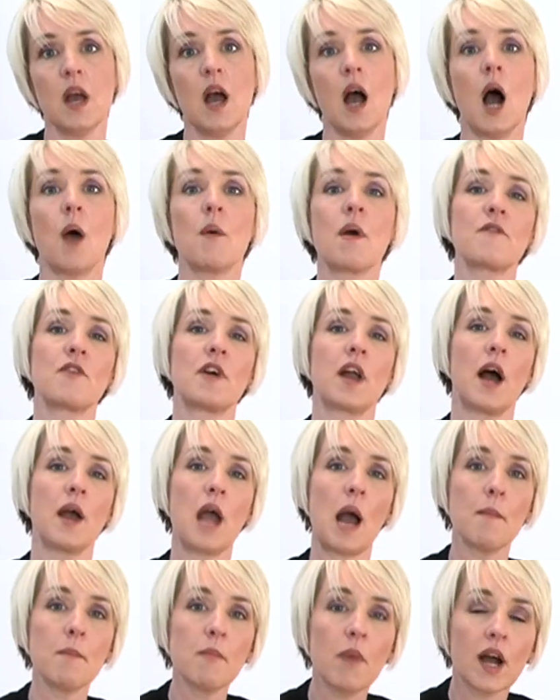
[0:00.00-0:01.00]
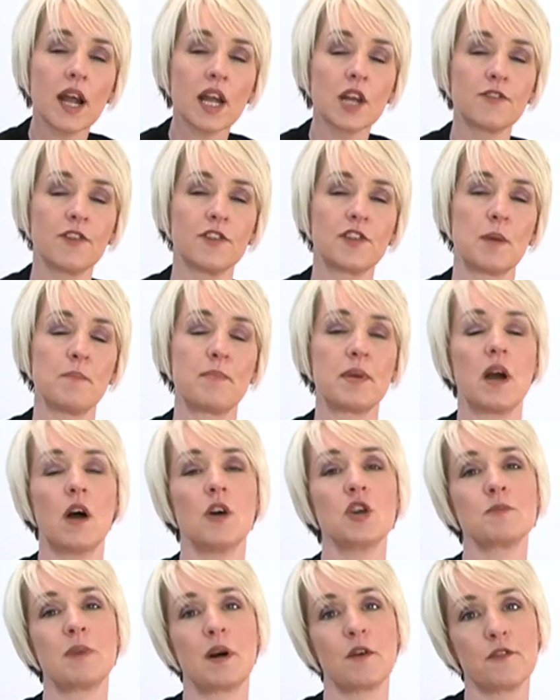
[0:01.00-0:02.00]
However, I am mindful that
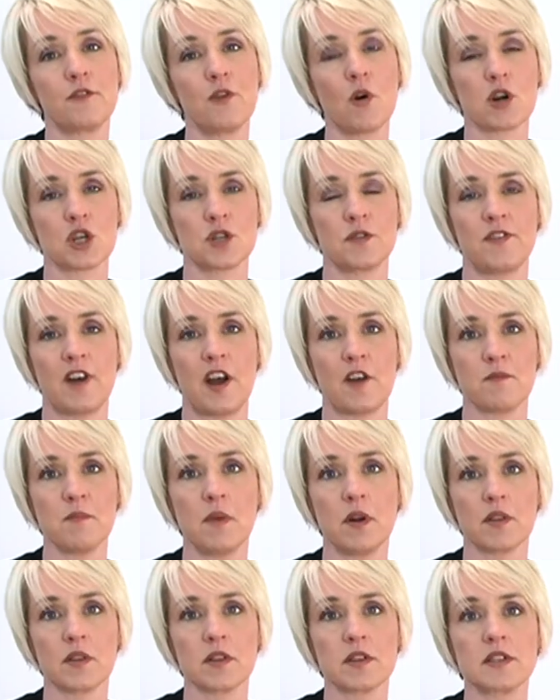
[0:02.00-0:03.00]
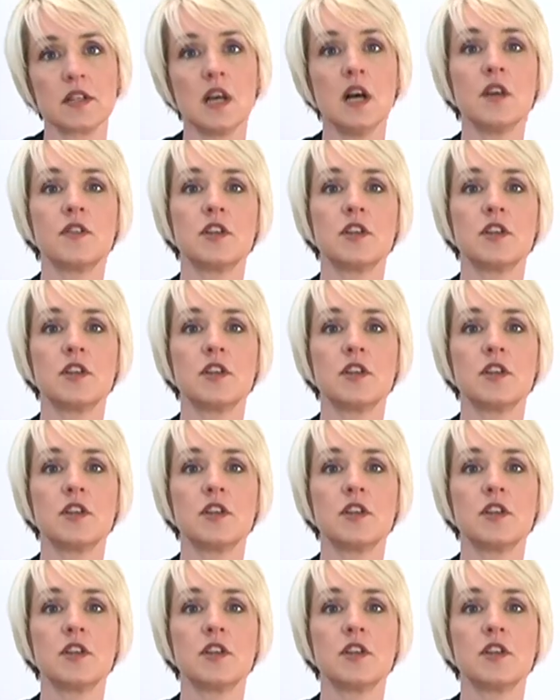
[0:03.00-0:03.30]
beyond about 4 to 5 months,